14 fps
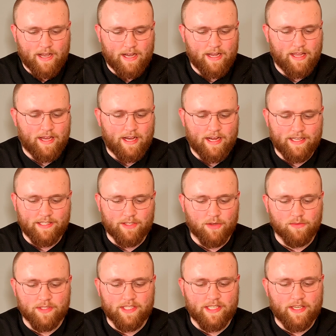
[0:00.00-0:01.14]
I
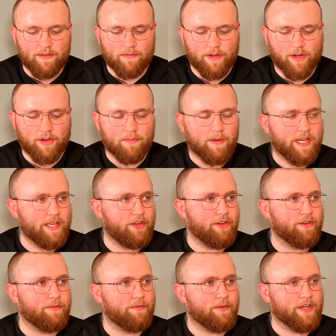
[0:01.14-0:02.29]
don't see very many
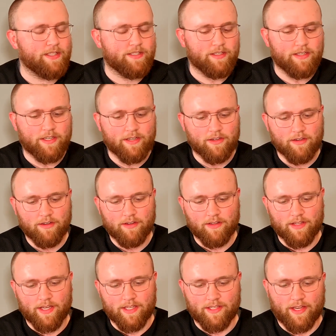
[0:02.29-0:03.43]
good fights in here,
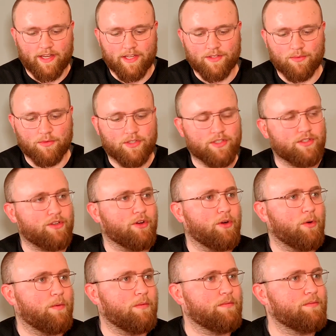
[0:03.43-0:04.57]
as I guess we'll just
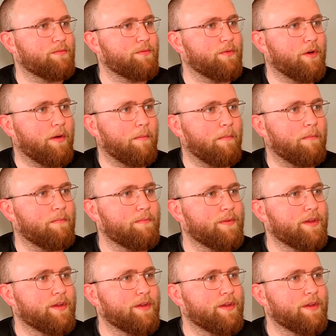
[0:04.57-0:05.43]
go from